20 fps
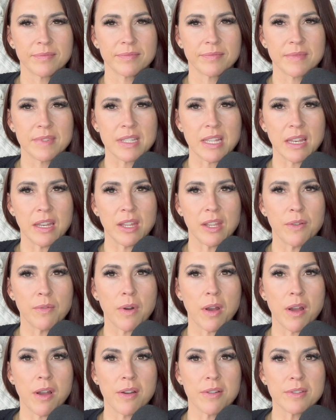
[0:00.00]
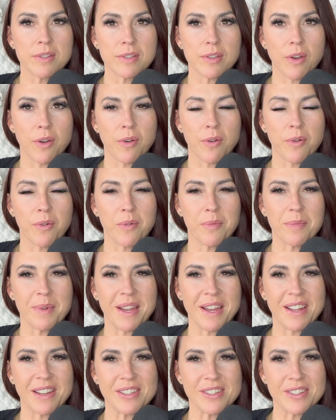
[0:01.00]
Sending you all so
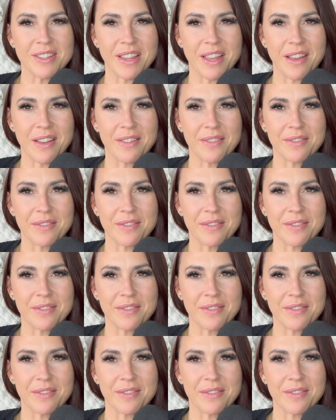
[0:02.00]
much love.